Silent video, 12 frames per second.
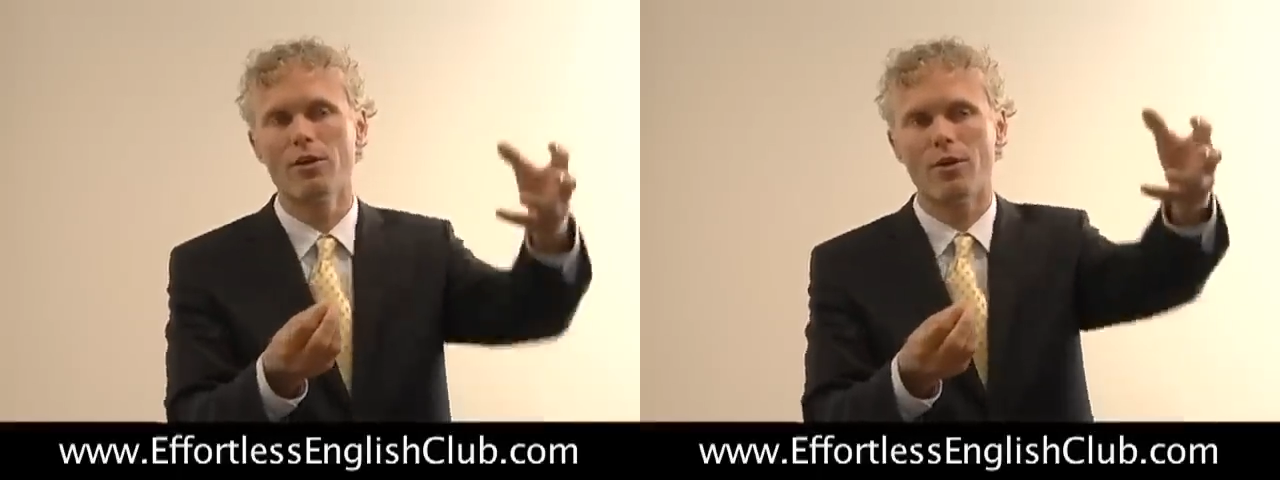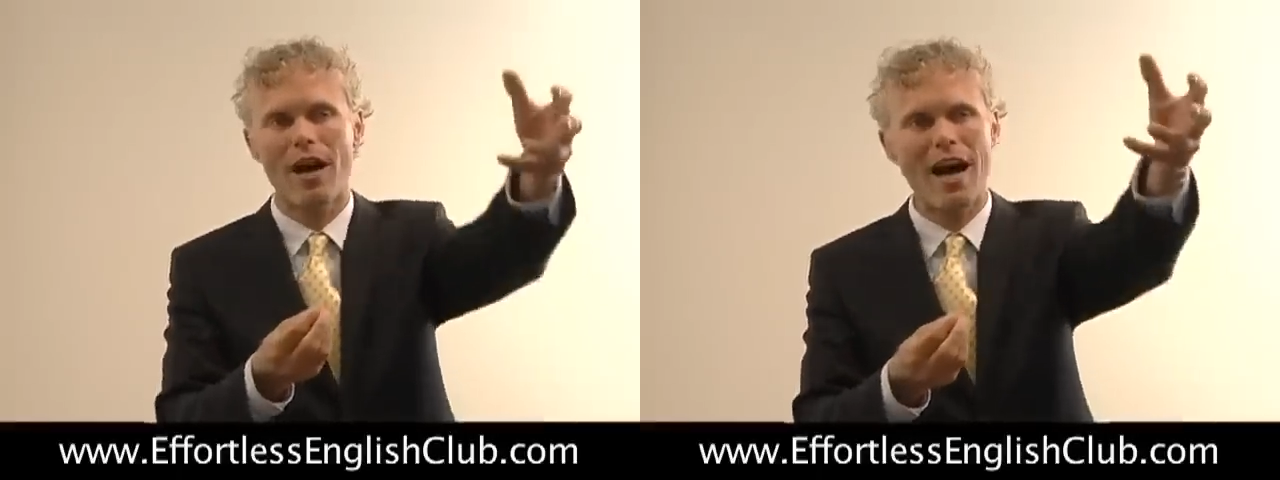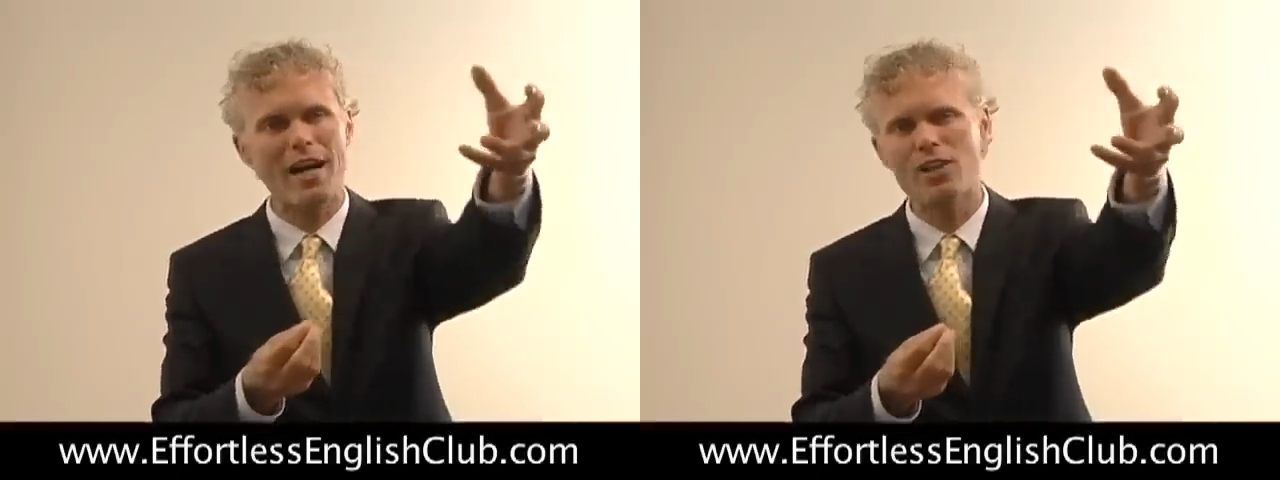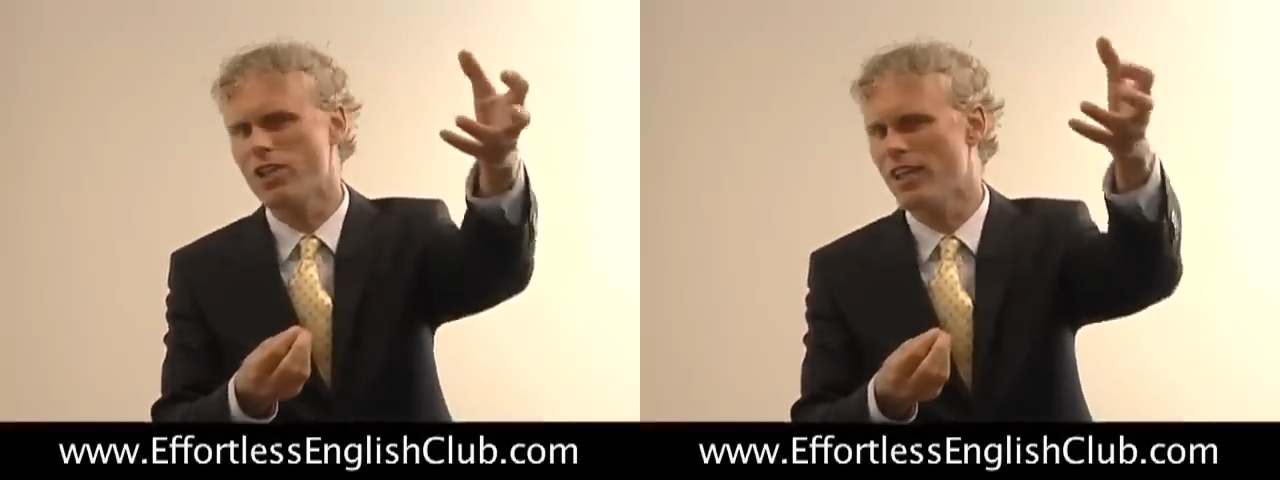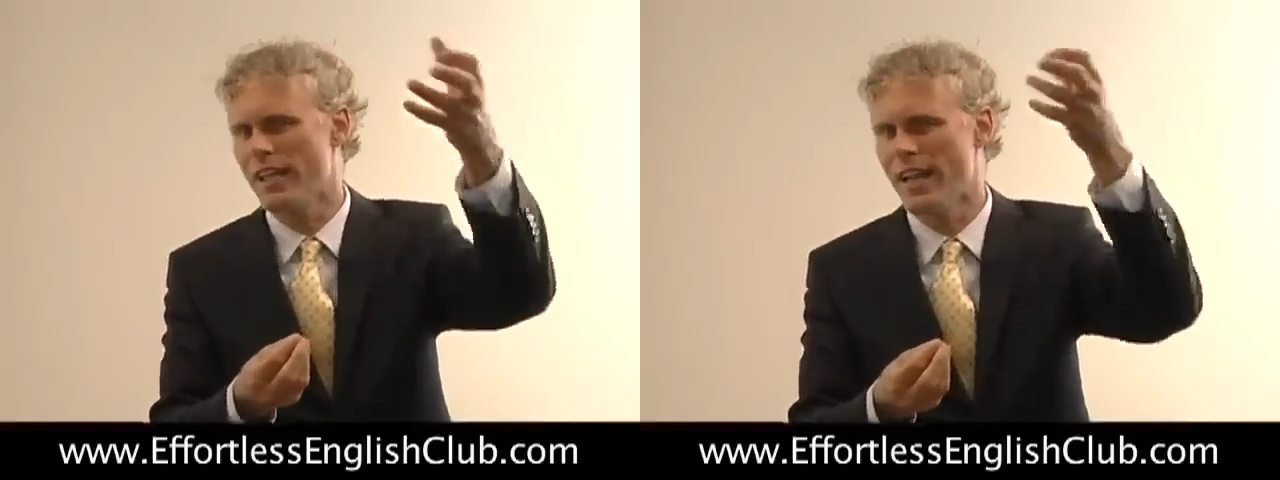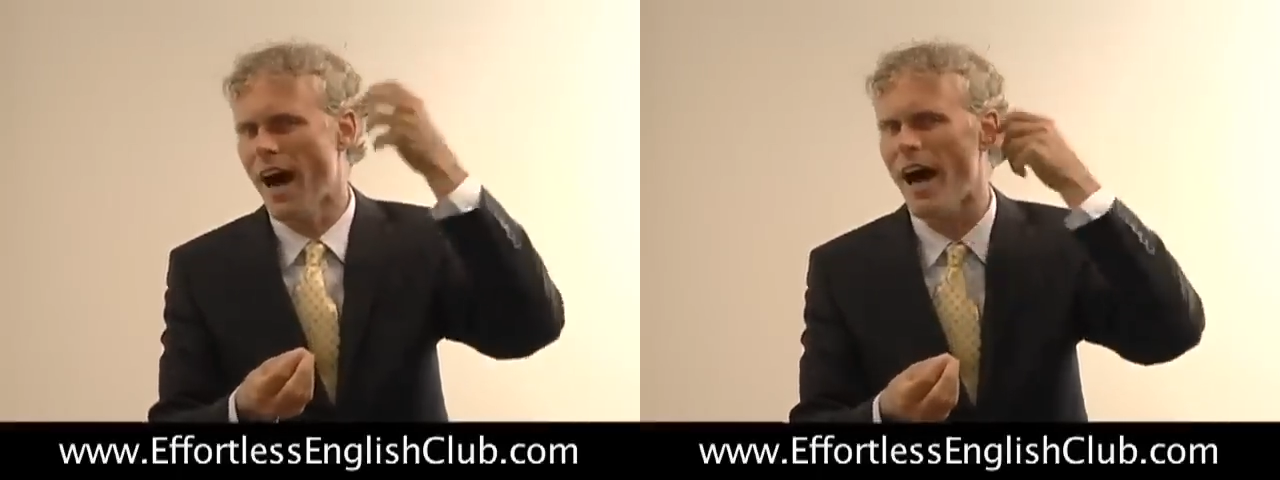you're
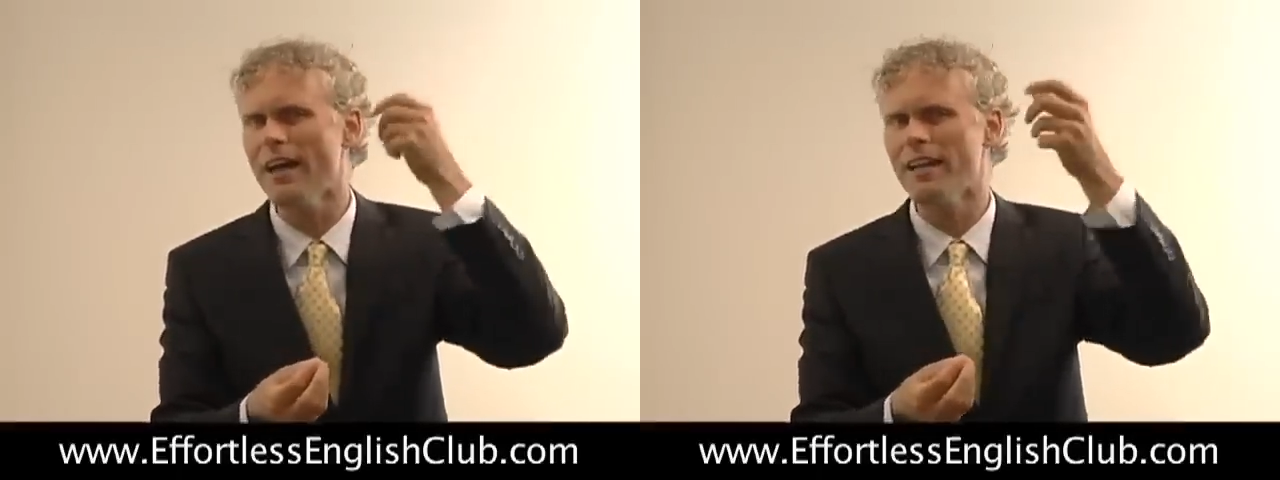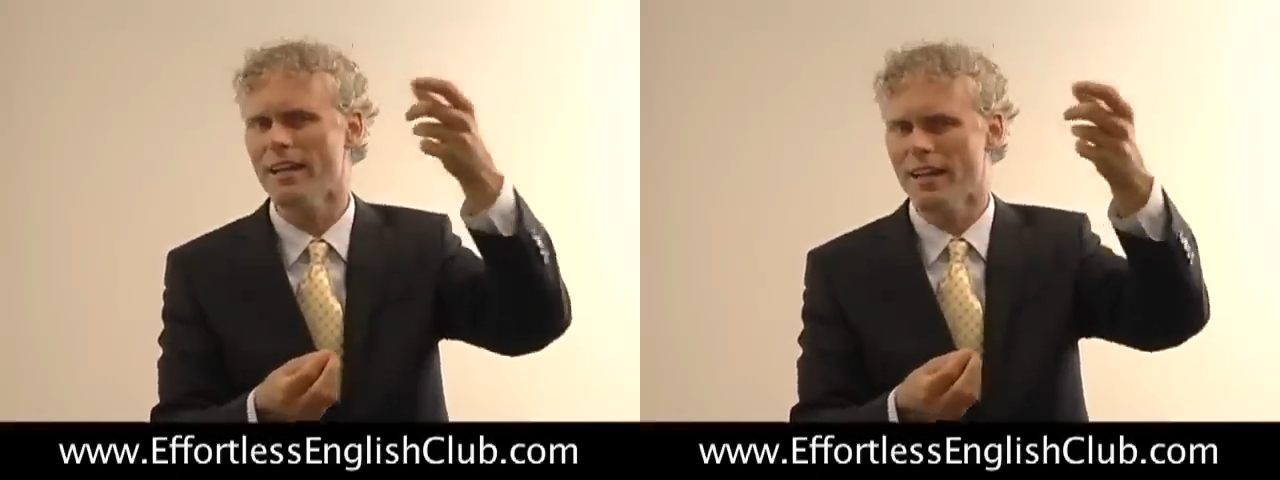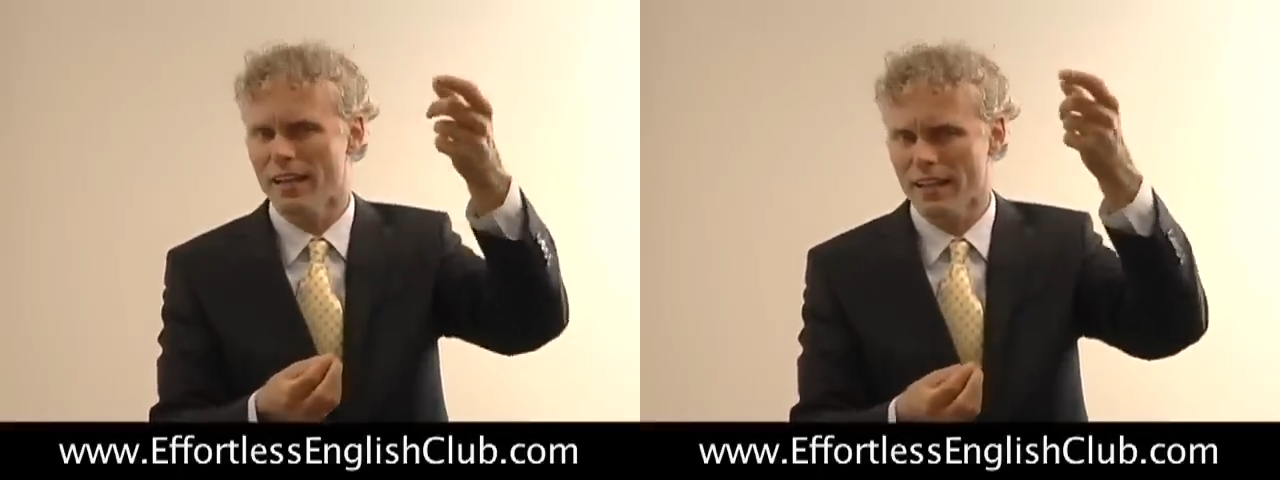actually not